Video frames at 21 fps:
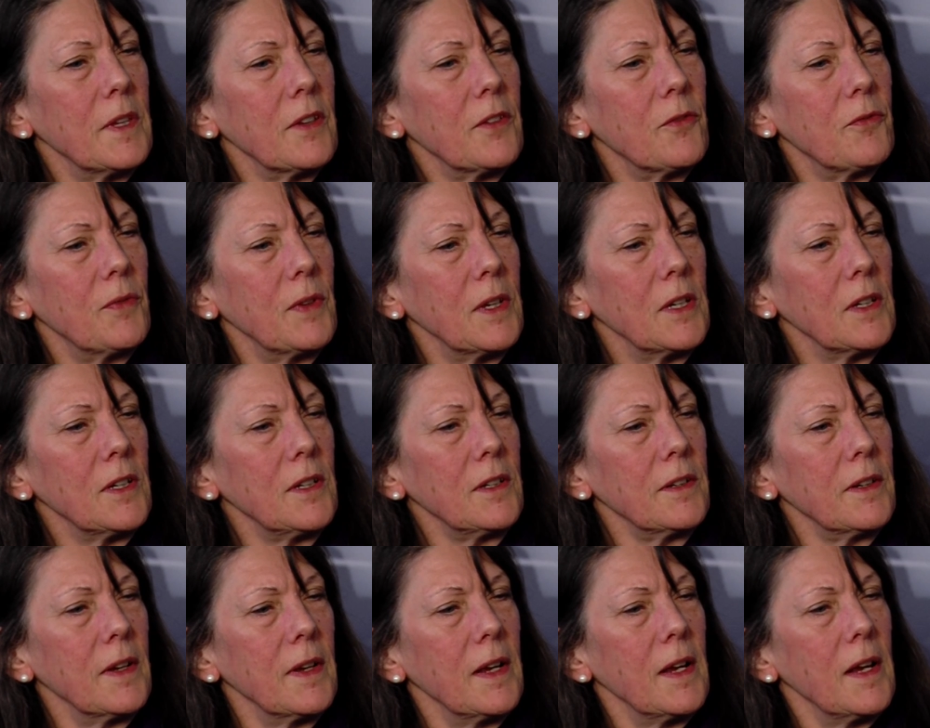this
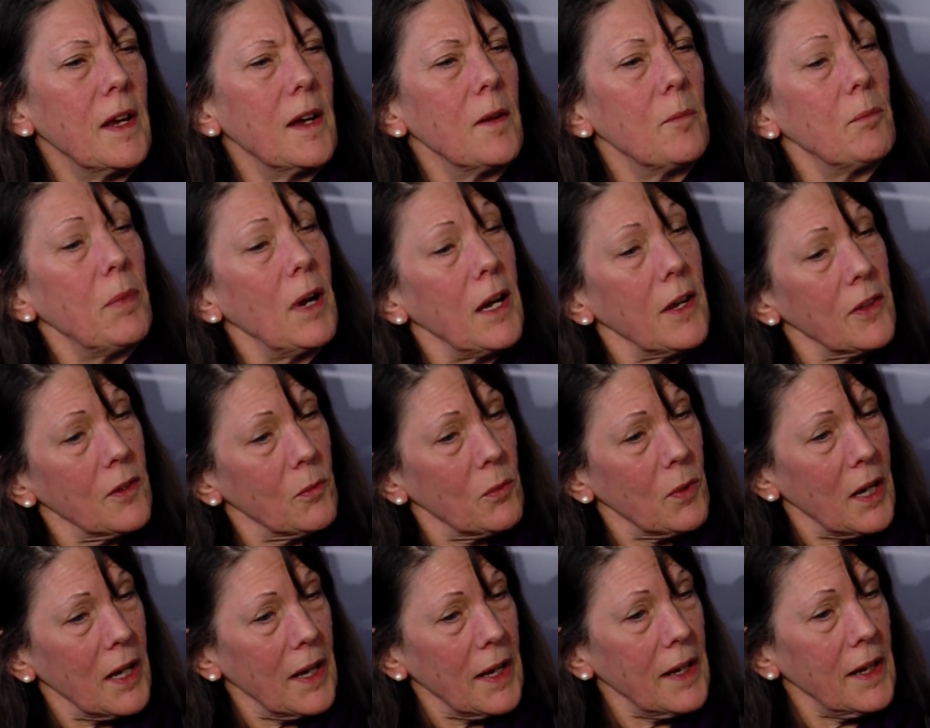field. By the
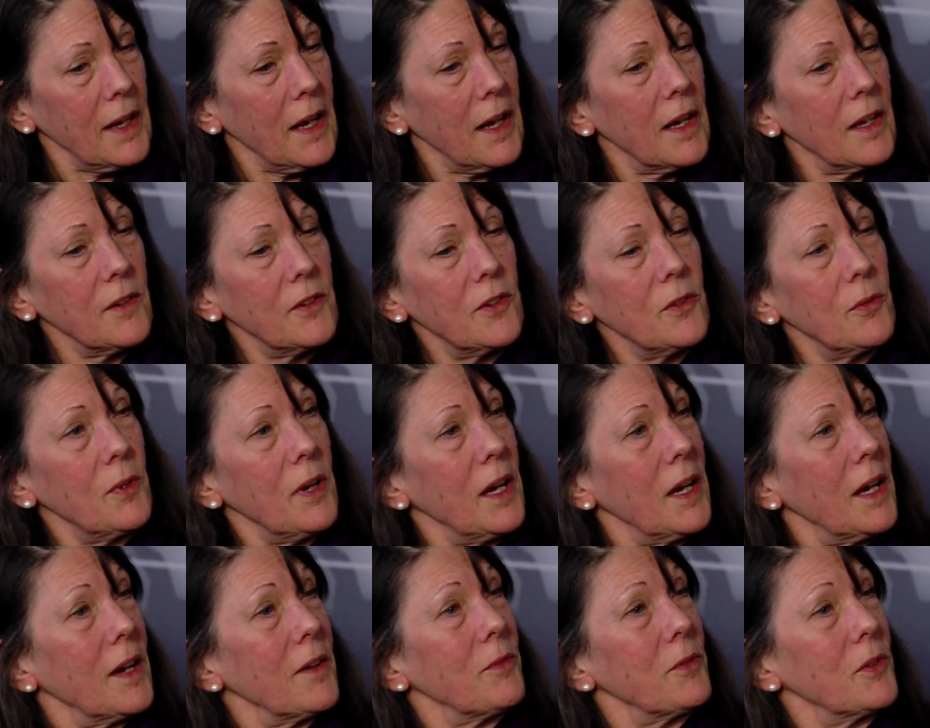way, I do
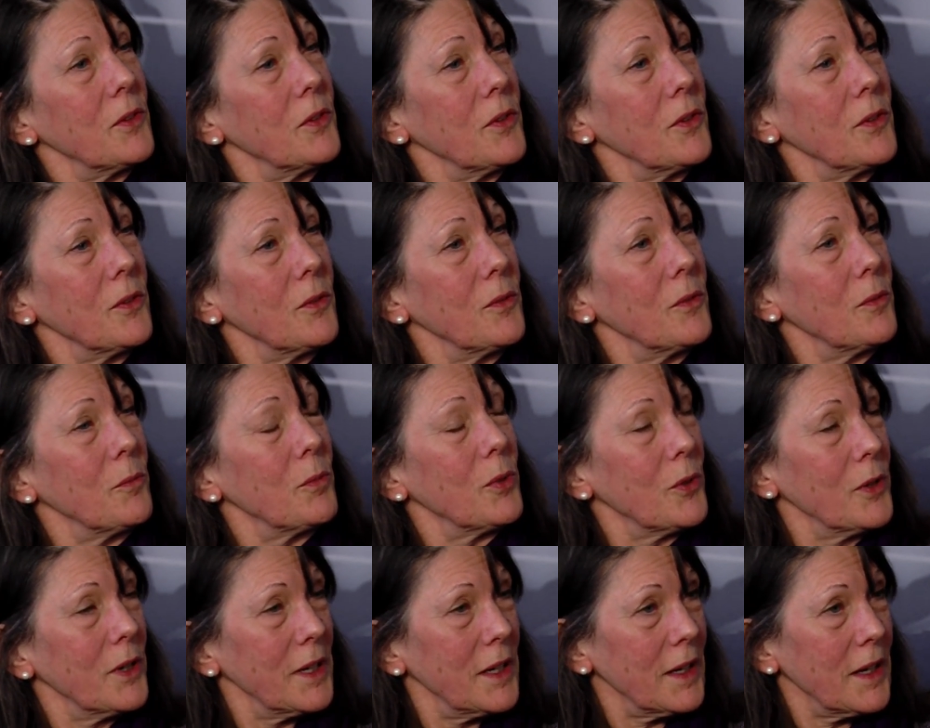have to
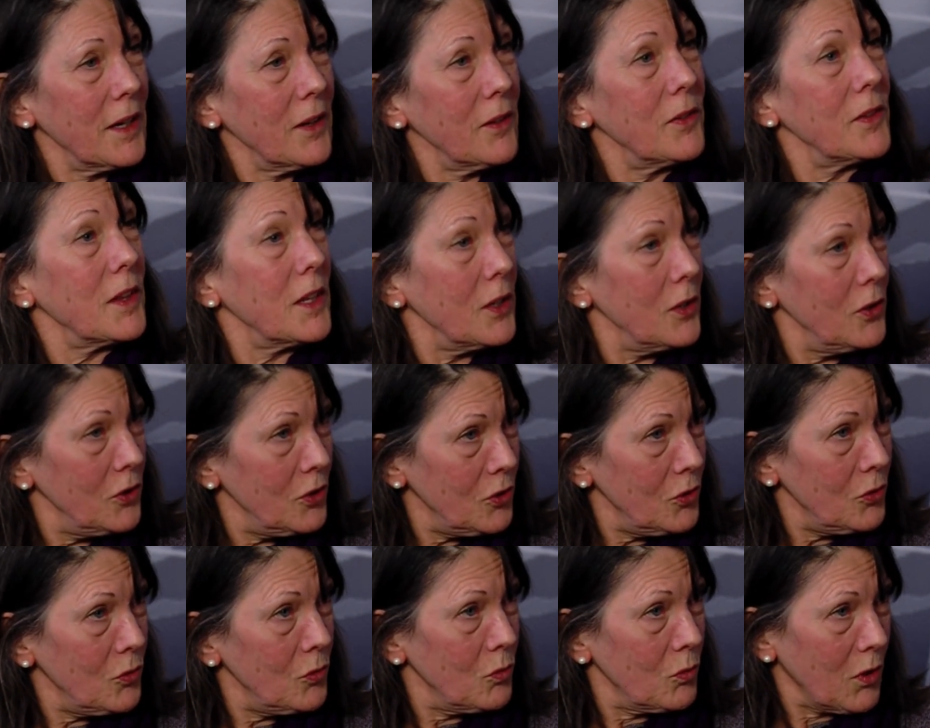point out that
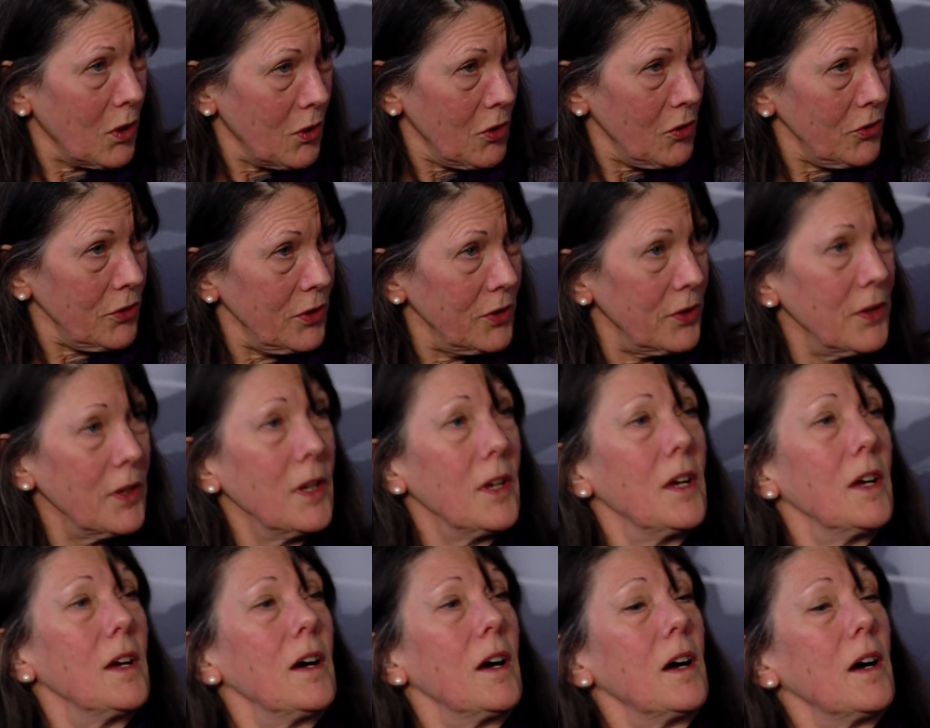you wrote
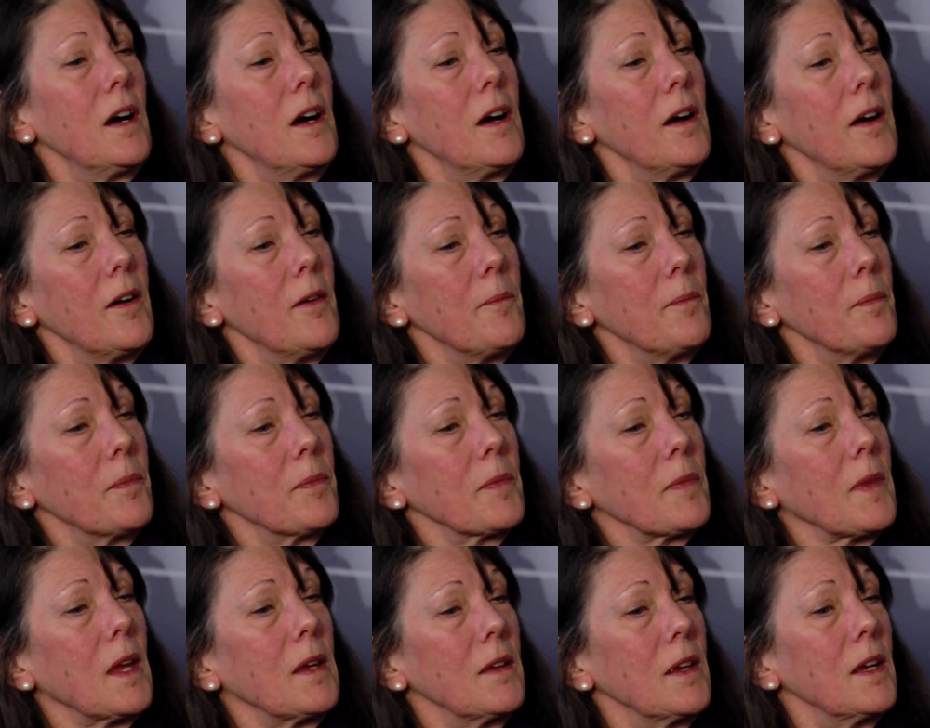
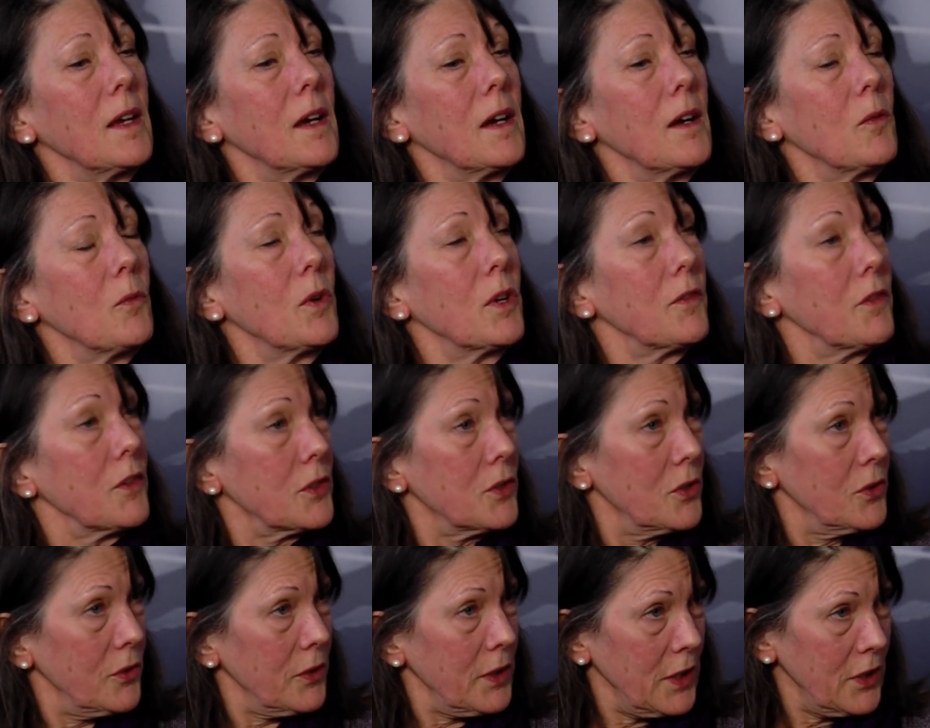um, uh, one of the
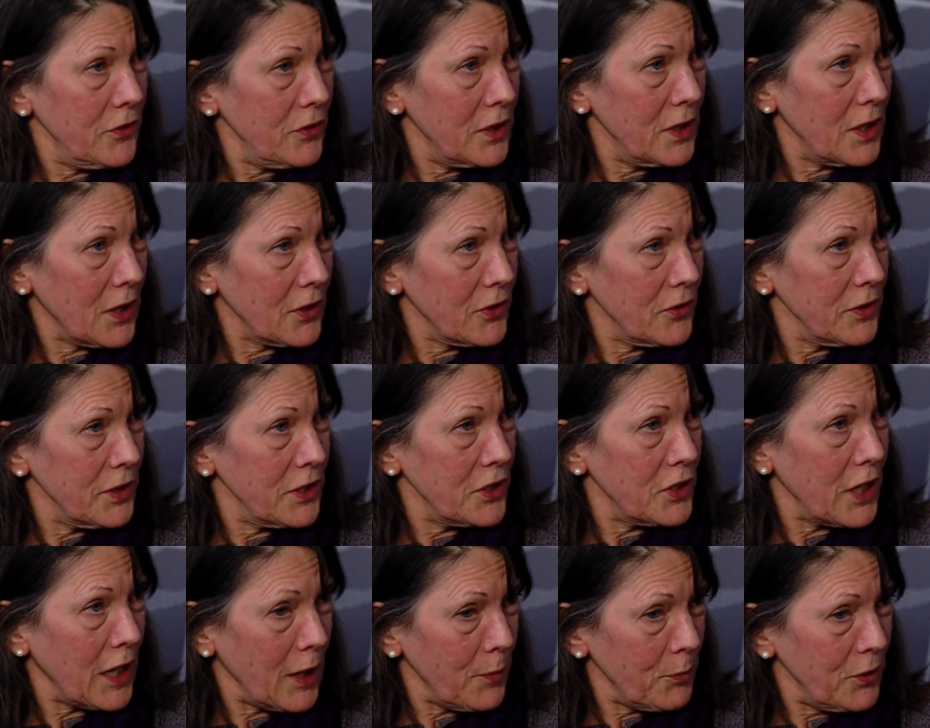two introductory
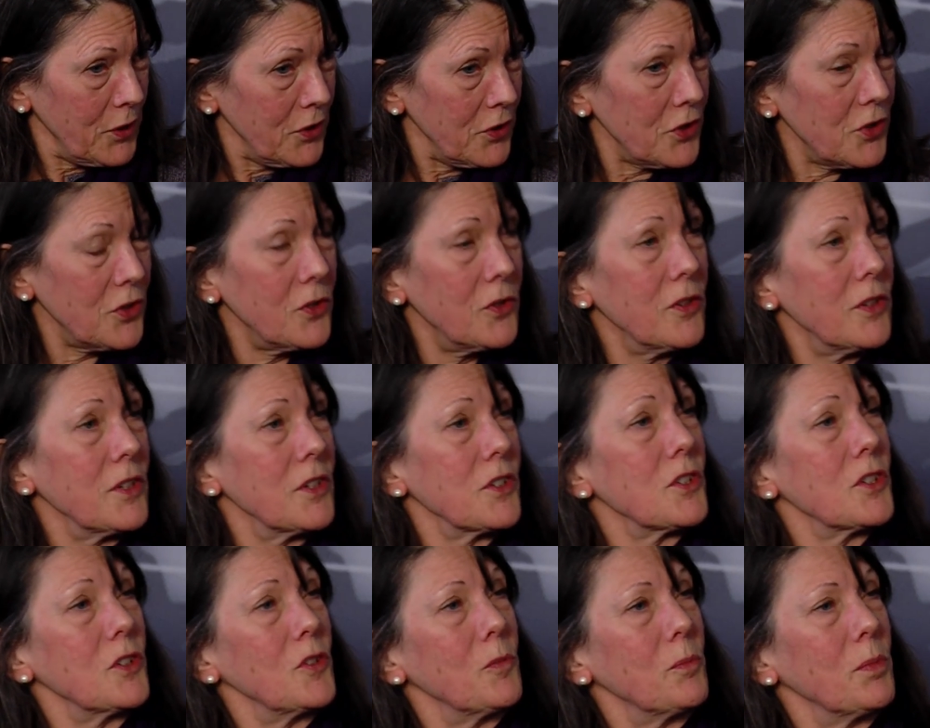chapters to
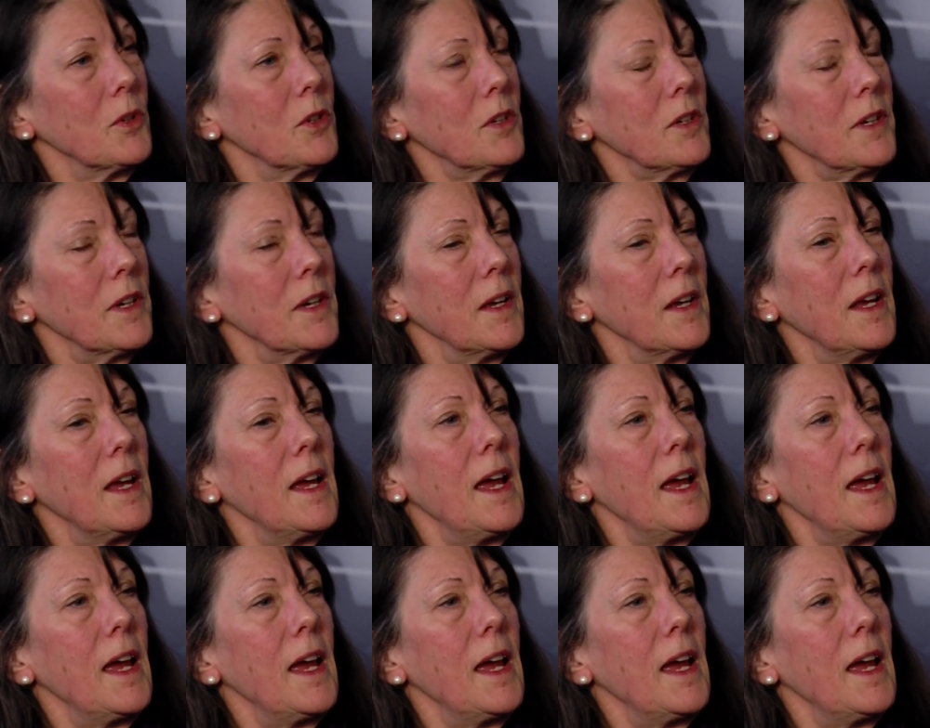this new book.